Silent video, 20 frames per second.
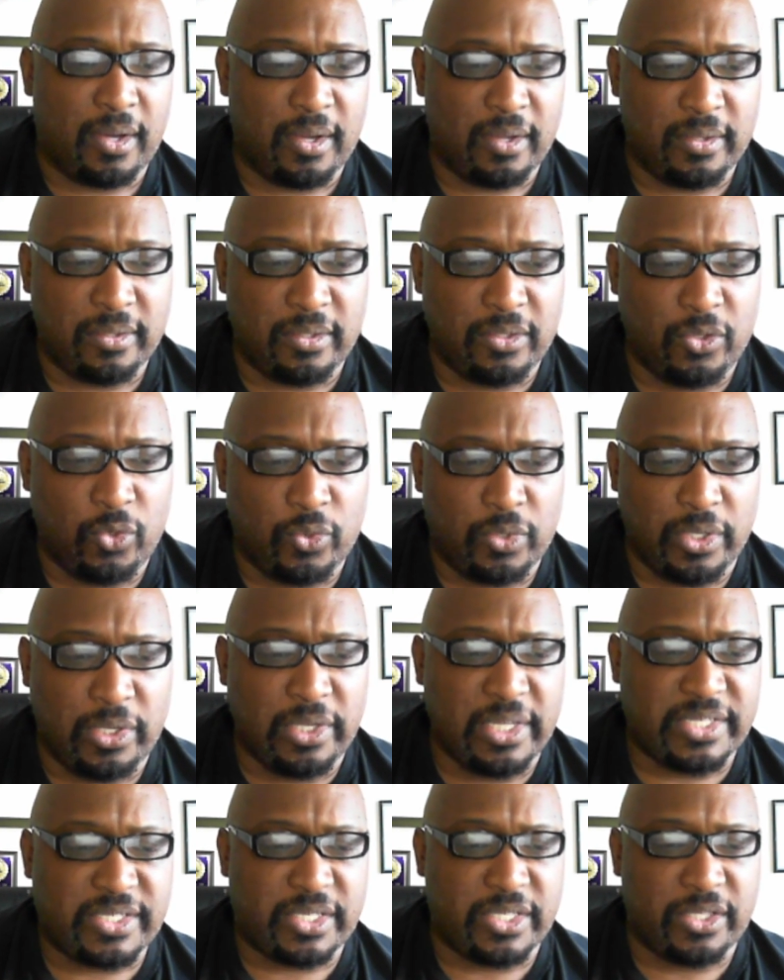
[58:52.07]
you can
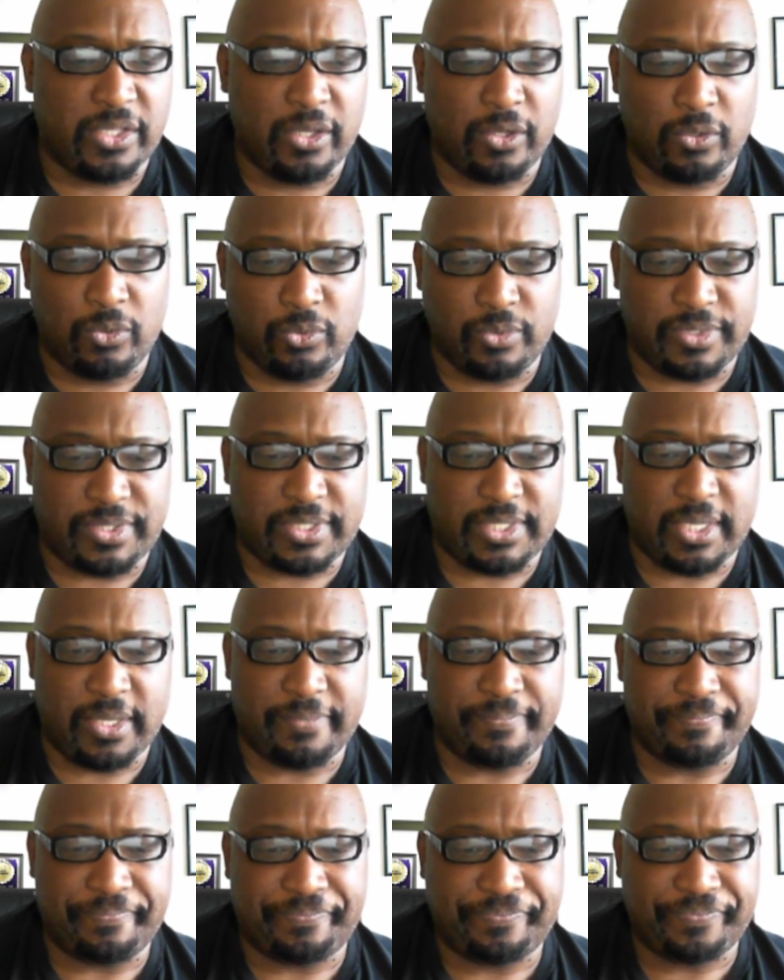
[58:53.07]
listen to those
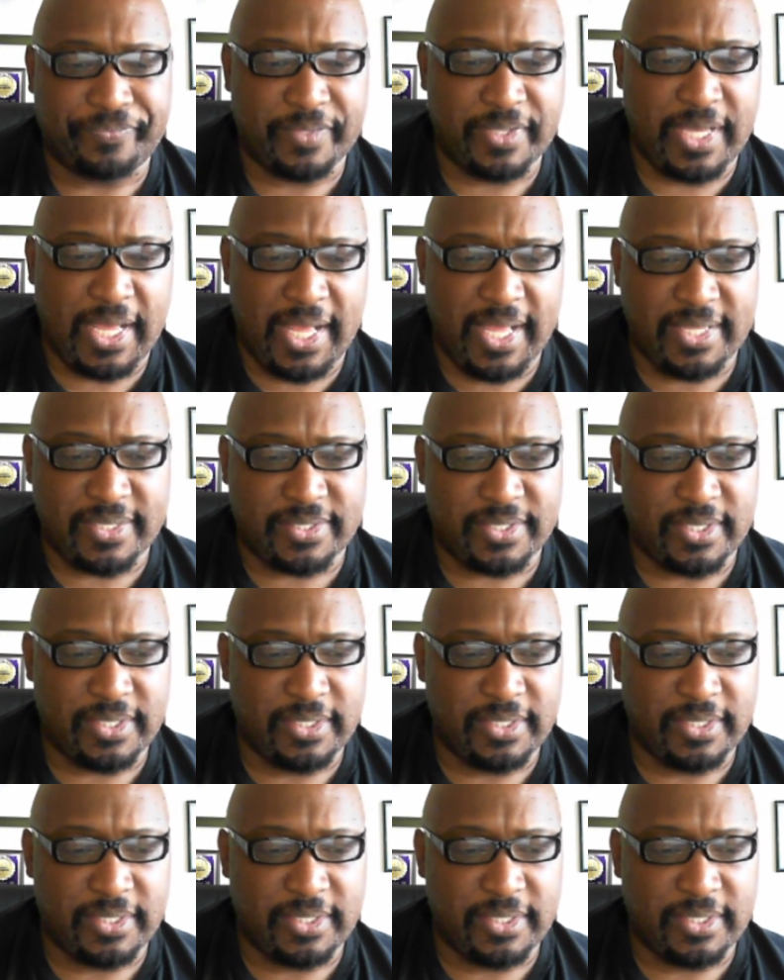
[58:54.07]
guys.